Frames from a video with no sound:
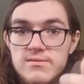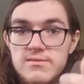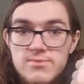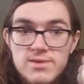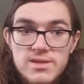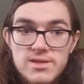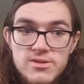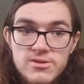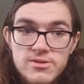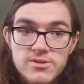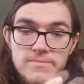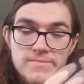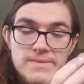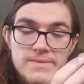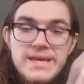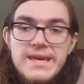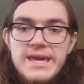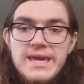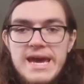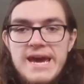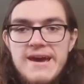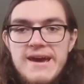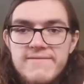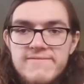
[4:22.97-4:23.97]
whether it be
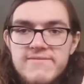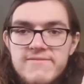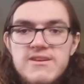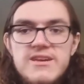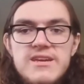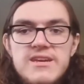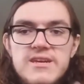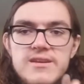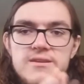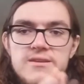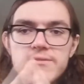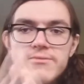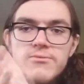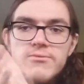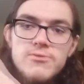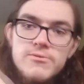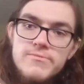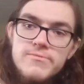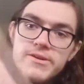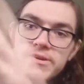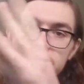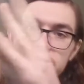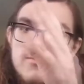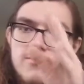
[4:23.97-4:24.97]
caffeine or
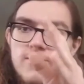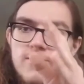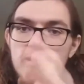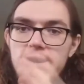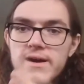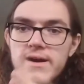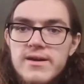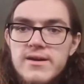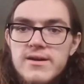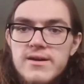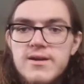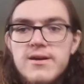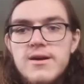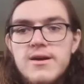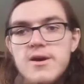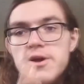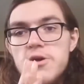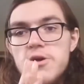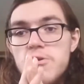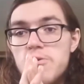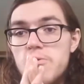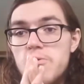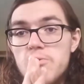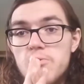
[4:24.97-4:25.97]
marijuana
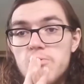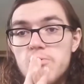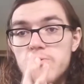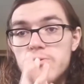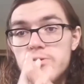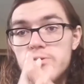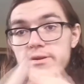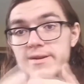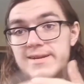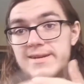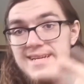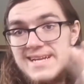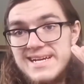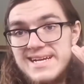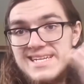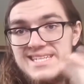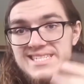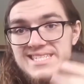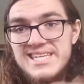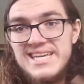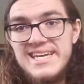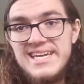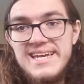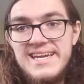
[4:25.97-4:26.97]
or
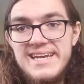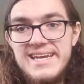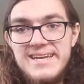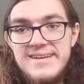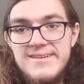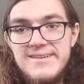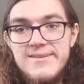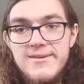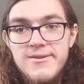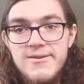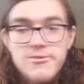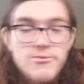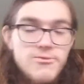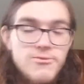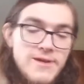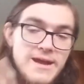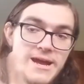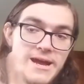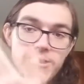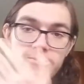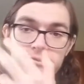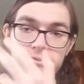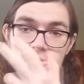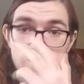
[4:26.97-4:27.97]
nicotine or
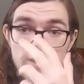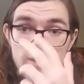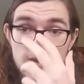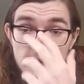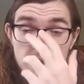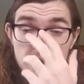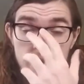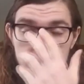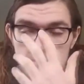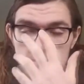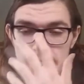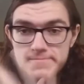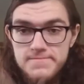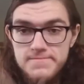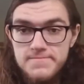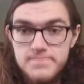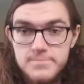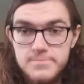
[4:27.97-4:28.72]
alcohol